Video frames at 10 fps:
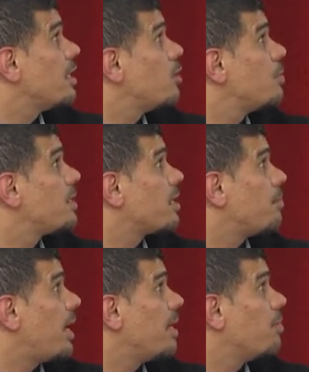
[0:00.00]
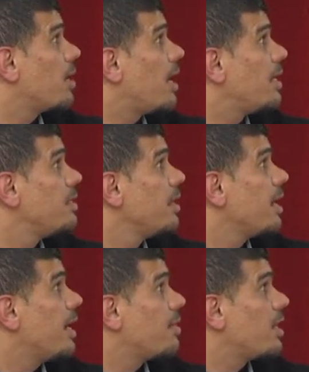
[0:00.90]
kilometer pipeline,
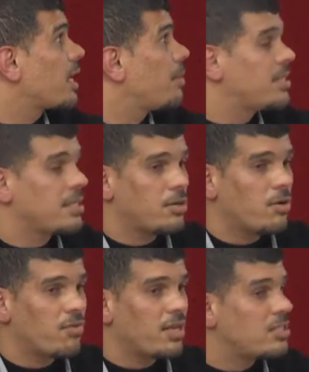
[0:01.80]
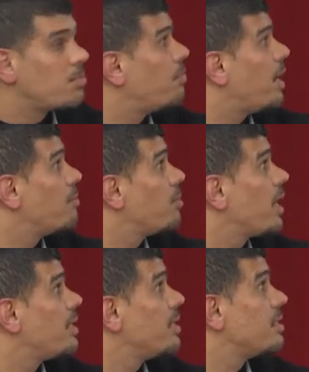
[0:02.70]
and the capacity of this
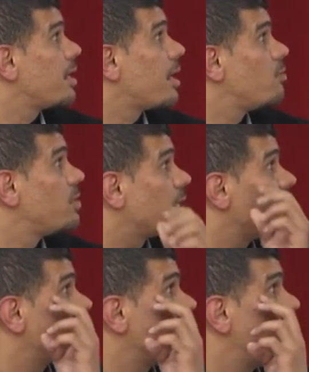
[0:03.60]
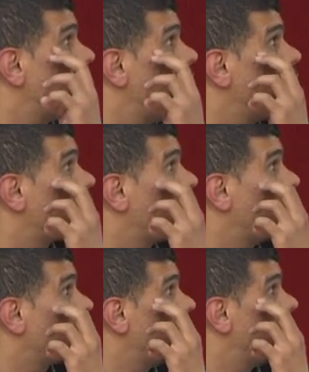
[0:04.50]
pipeline is around 16 billion
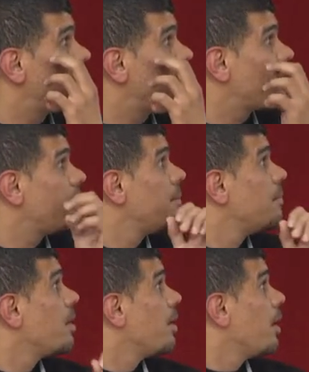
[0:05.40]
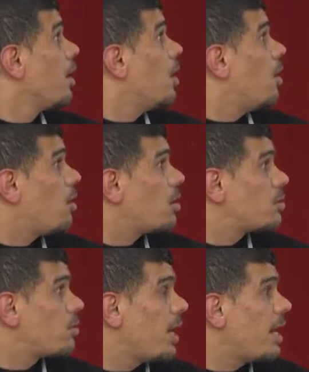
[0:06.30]
cubic meter.
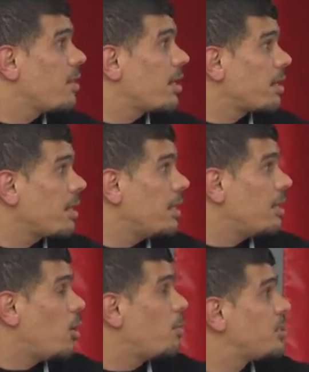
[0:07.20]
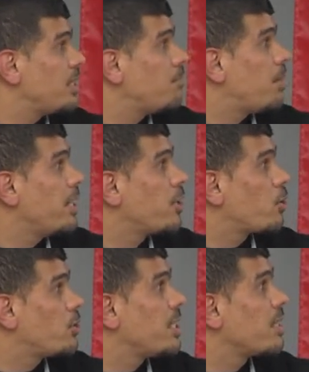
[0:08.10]
Also, the other uh, option by
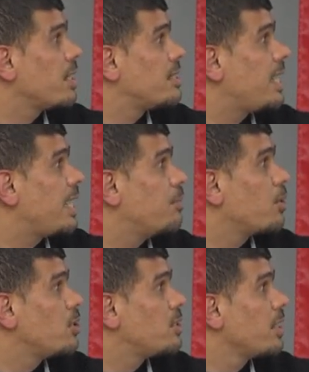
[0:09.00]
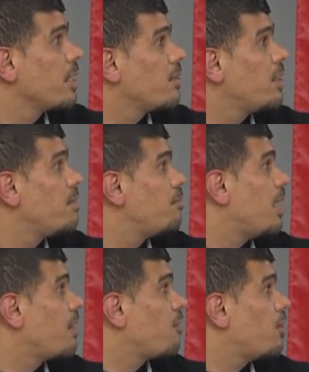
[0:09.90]
crossing the Cyprus, then
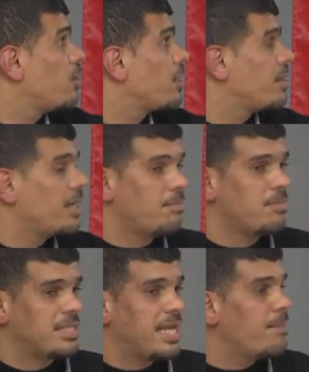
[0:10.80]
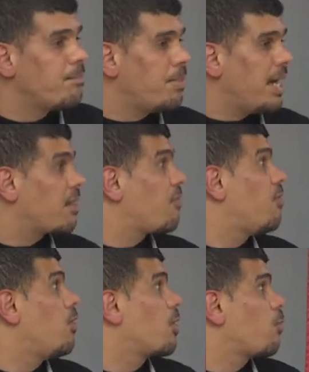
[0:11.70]
by following the same path
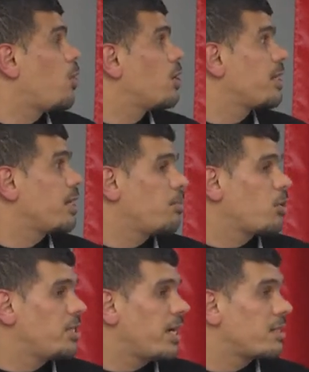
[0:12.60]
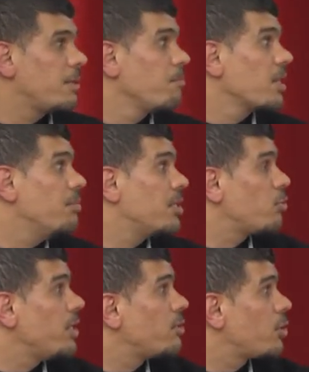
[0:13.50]
for water project
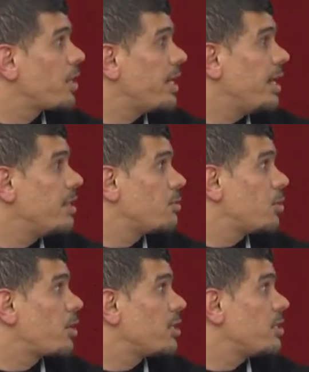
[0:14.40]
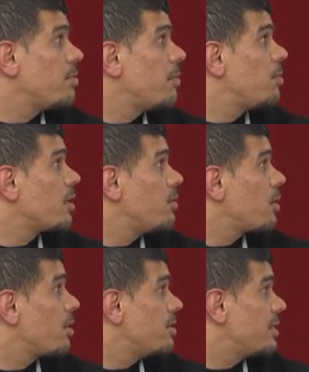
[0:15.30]
between Turkey and Turkish Republic
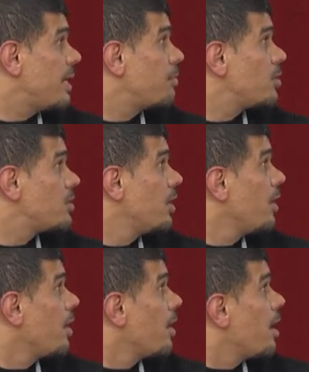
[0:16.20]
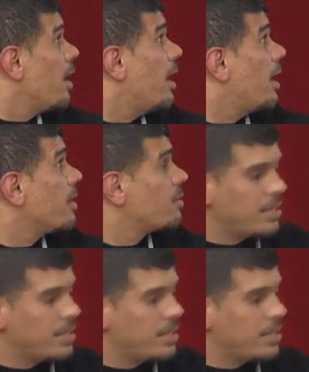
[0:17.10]
North and Cyprus. And